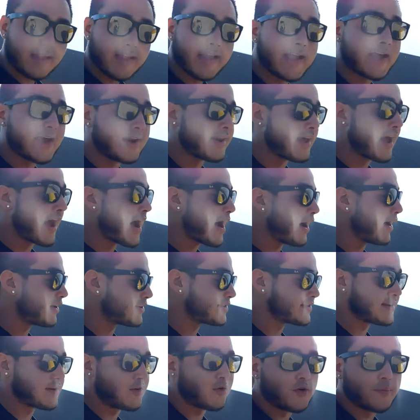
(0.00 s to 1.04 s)
and
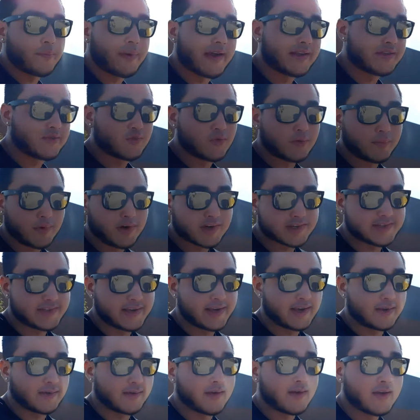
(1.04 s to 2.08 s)
honestly, going back to a
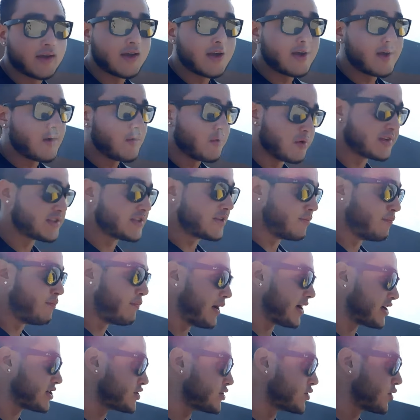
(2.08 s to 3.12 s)
Mustang was the
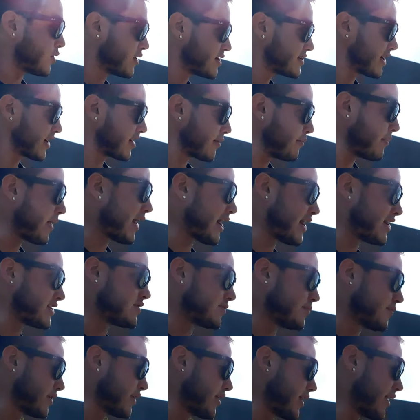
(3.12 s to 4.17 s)
best choice I could
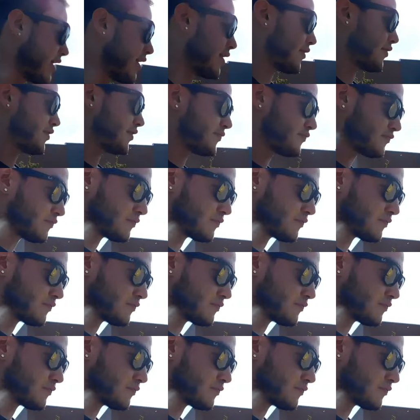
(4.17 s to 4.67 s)
possibly have.